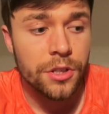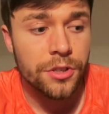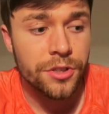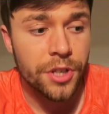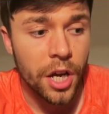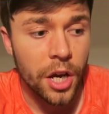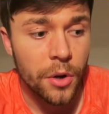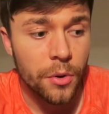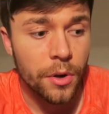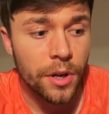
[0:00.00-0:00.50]

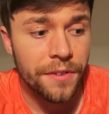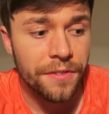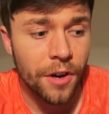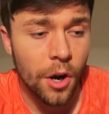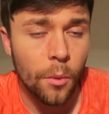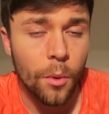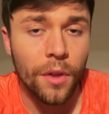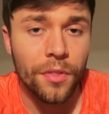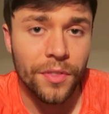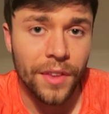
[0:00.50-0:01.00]
So if
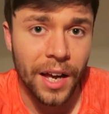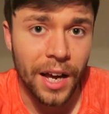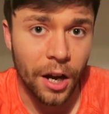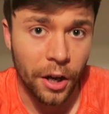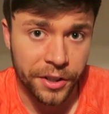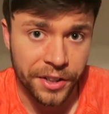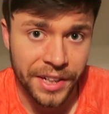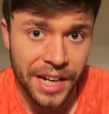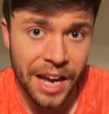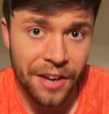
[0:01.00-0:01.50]
I want that,
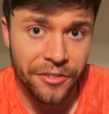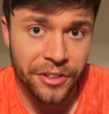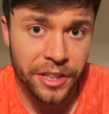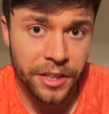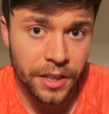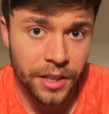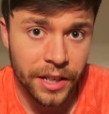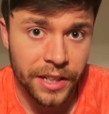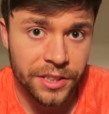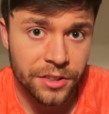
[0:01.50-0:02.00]
I can have
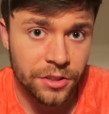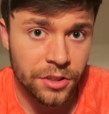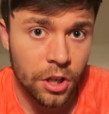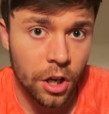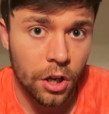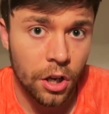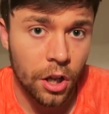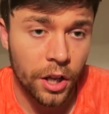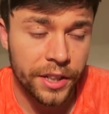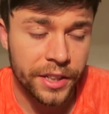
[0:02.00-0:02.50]
it. It's
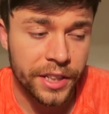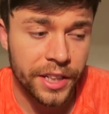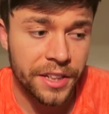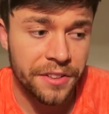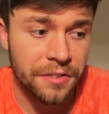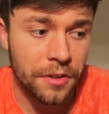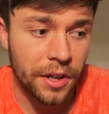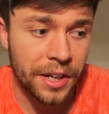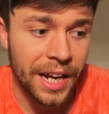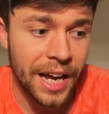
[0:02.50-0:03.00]
not like
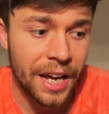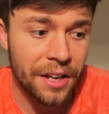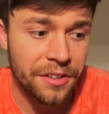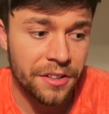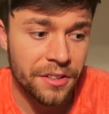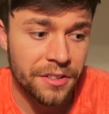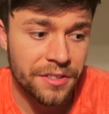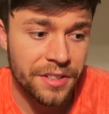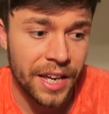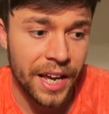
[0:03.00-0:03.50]
if I'd
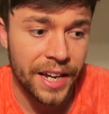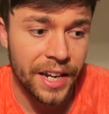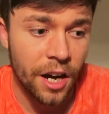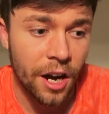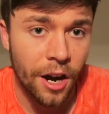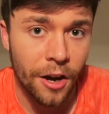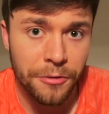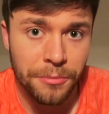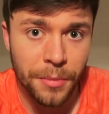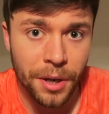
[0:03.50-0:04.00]
had, say,
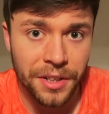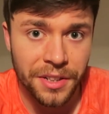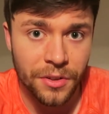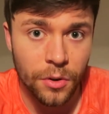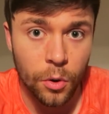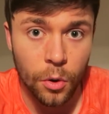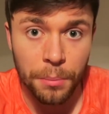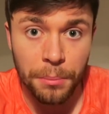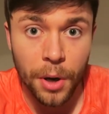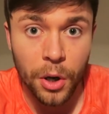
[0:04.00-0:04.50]
half my
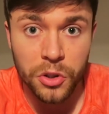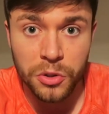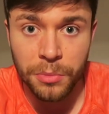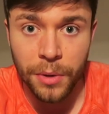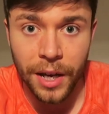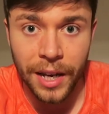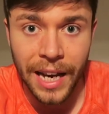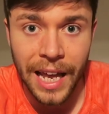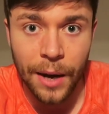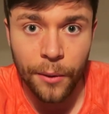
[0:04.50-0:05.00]
or most of
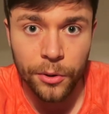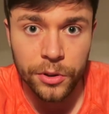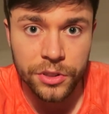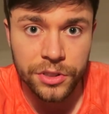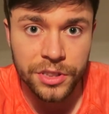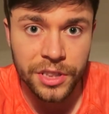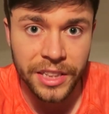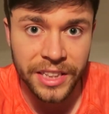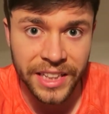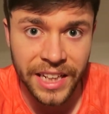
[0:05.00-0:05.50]
my
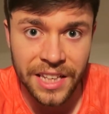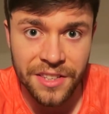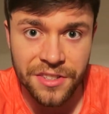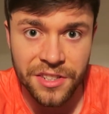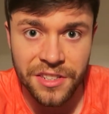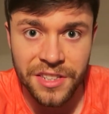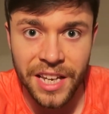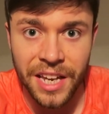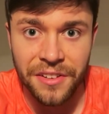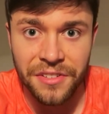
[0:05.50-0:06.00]
allowance, and it gets
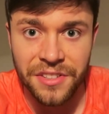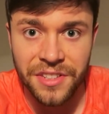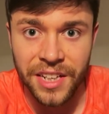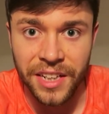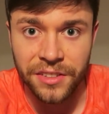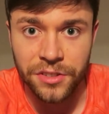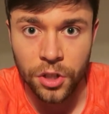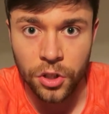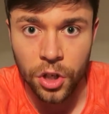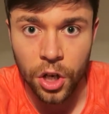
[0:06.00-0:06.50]
to say
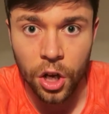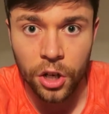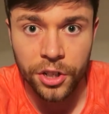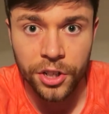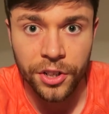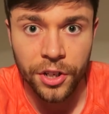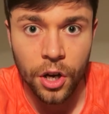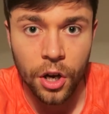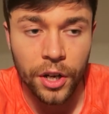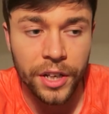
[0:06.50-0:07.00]
6
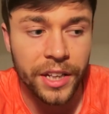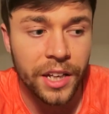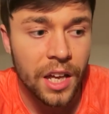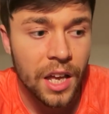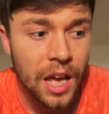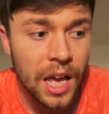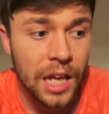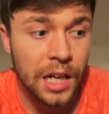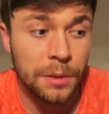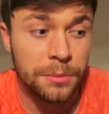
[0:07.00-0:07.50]
o'clock at night
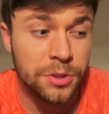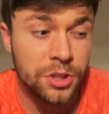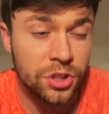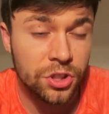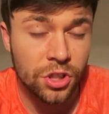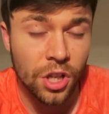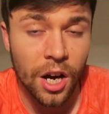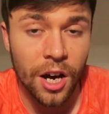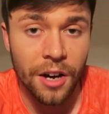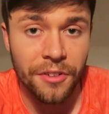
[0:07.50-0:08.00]
and I'm
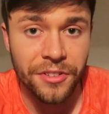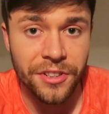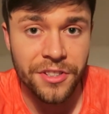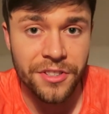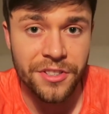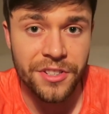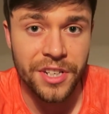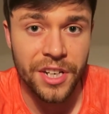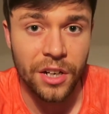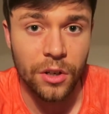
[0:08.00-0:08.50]

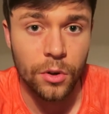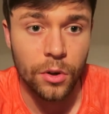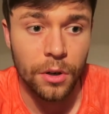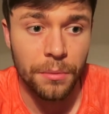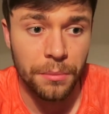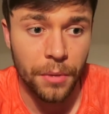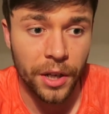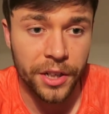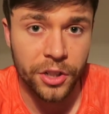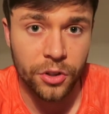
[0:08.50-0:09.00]
starving still,
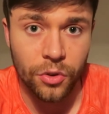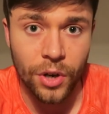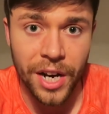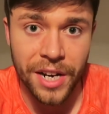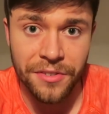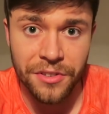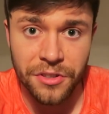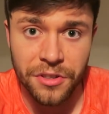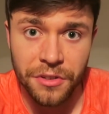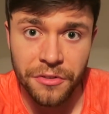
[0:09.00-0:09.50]
or I'm like
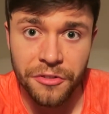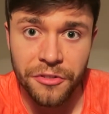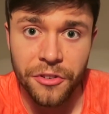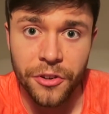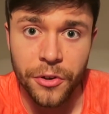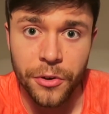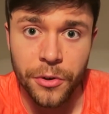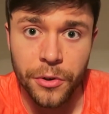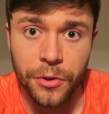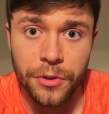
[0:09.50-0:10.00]
craving some
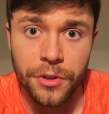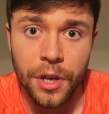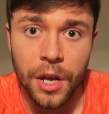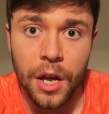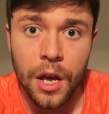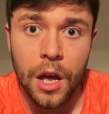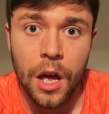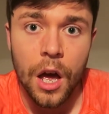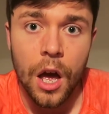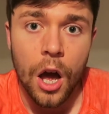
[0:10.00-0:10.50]
food,
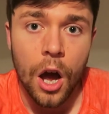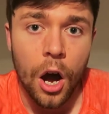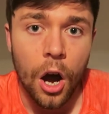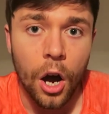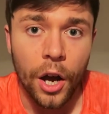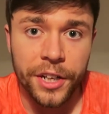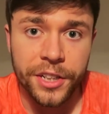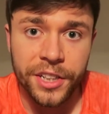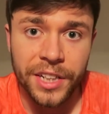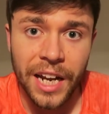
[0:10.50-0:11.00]

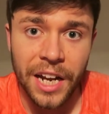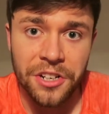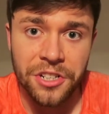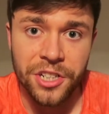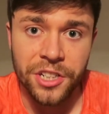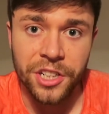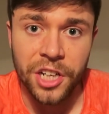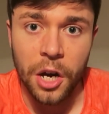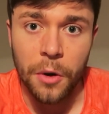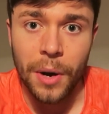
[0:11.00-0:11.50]
I can
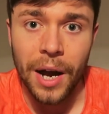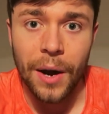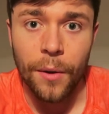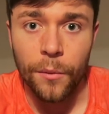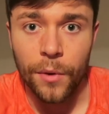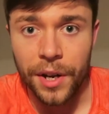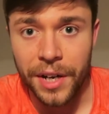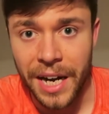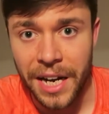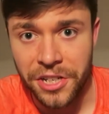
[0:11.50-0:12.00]
actually go
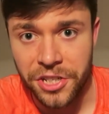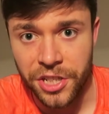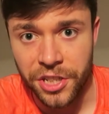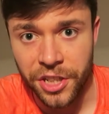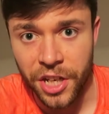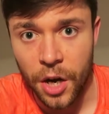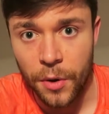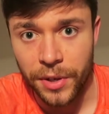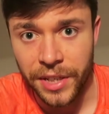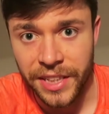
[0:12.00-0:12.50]
out
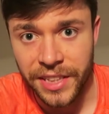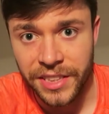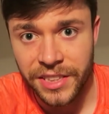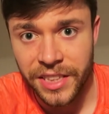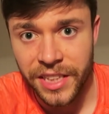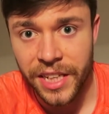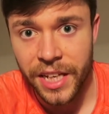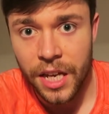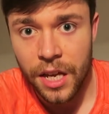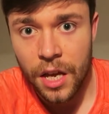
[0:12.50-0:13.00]
and go and
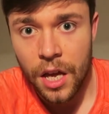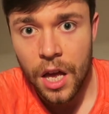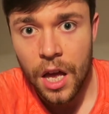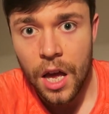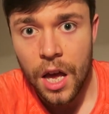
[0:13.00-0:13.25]
eat it